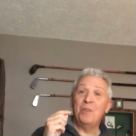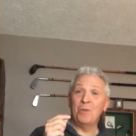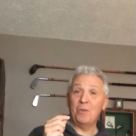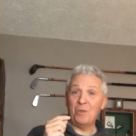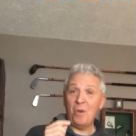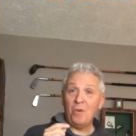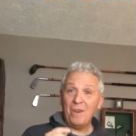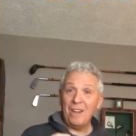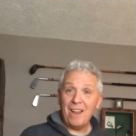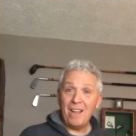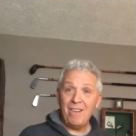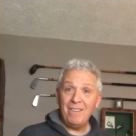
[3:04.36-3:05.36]
years old right
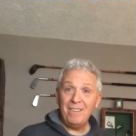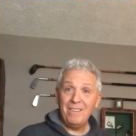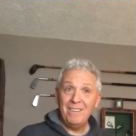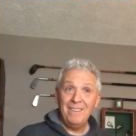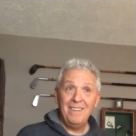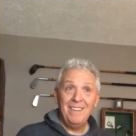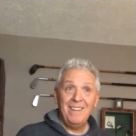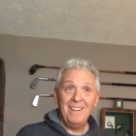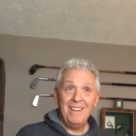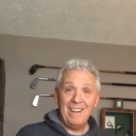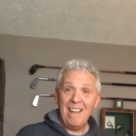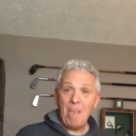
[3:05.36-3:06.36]
now.
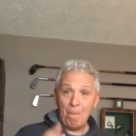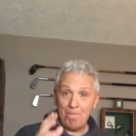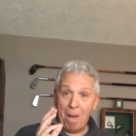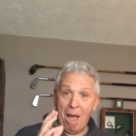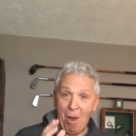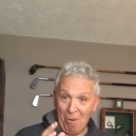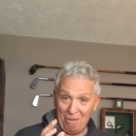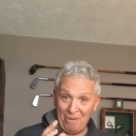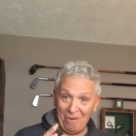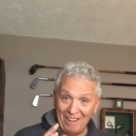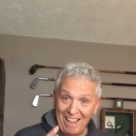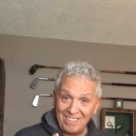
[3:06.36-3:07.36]
And that's a
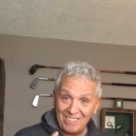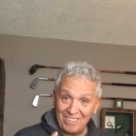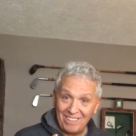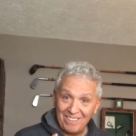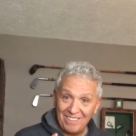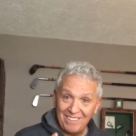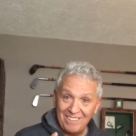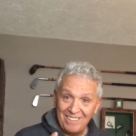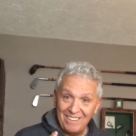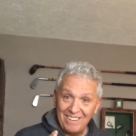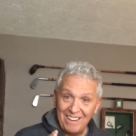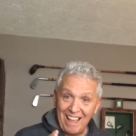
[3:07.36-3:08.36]
powerful lesson.
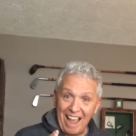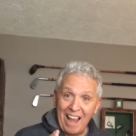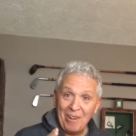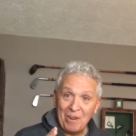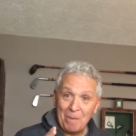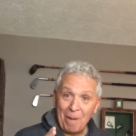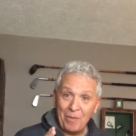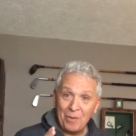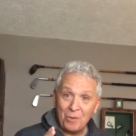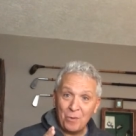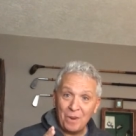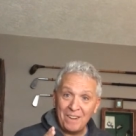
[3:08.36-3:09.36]
I learned about
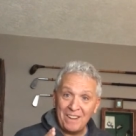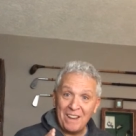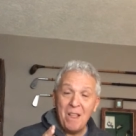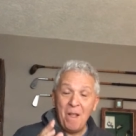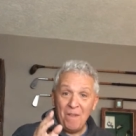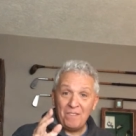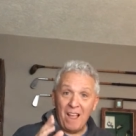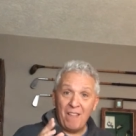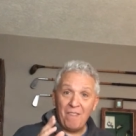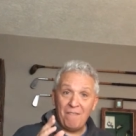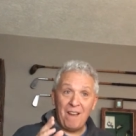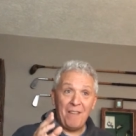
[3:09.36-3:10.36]
the Trinity
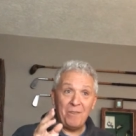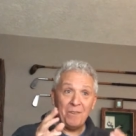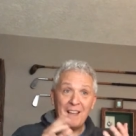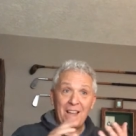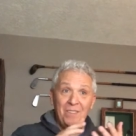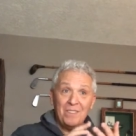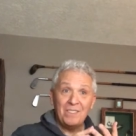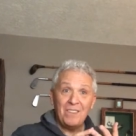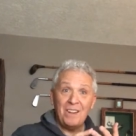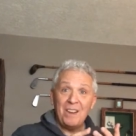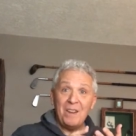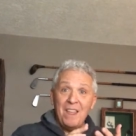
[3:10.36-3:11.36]
God the Father, God the
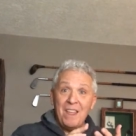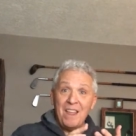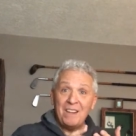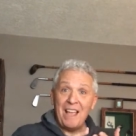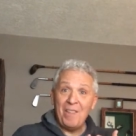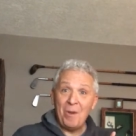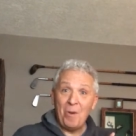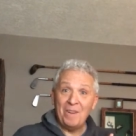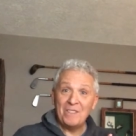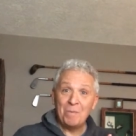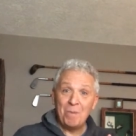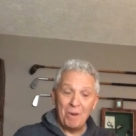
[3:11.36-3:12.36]
Son, and, and God the
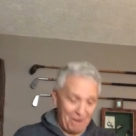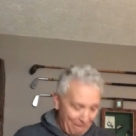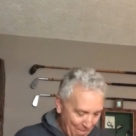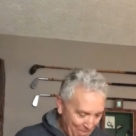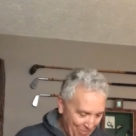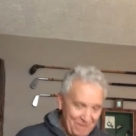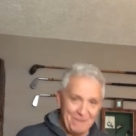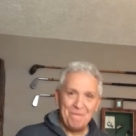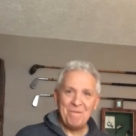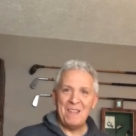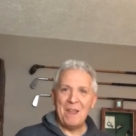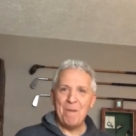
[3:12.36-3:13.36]
Holy Spirit
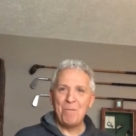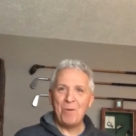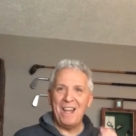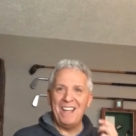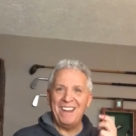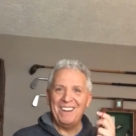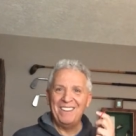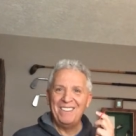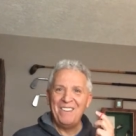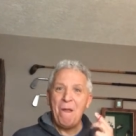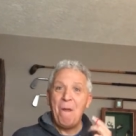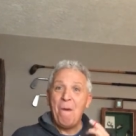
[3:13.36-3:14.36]
in braiding
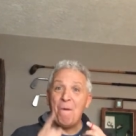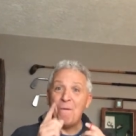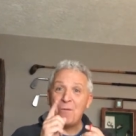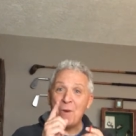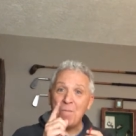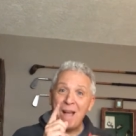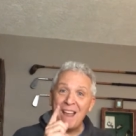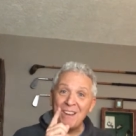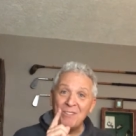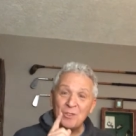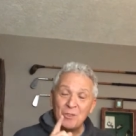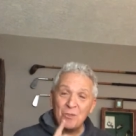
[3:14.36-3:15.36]
from my
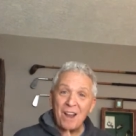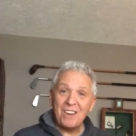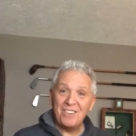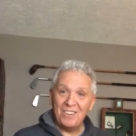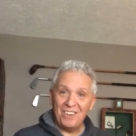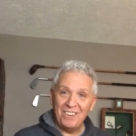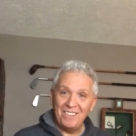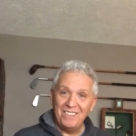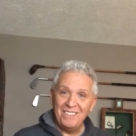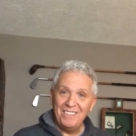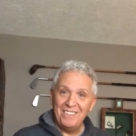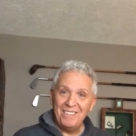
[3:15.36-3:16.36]
instructor,
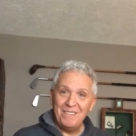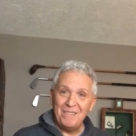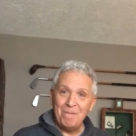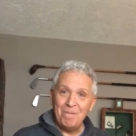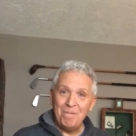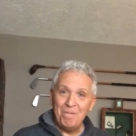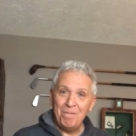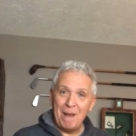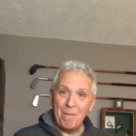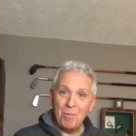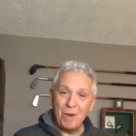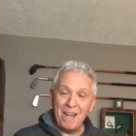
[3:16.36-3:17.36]

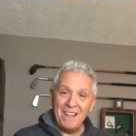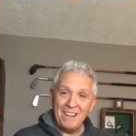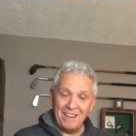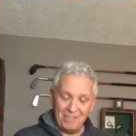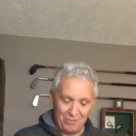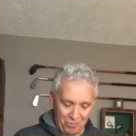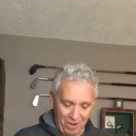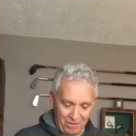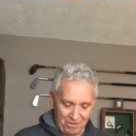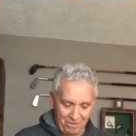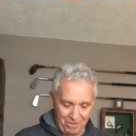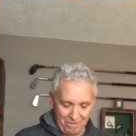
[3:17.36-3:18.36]
my braiding
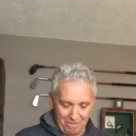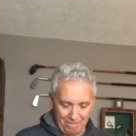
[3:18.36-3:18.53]
instructor.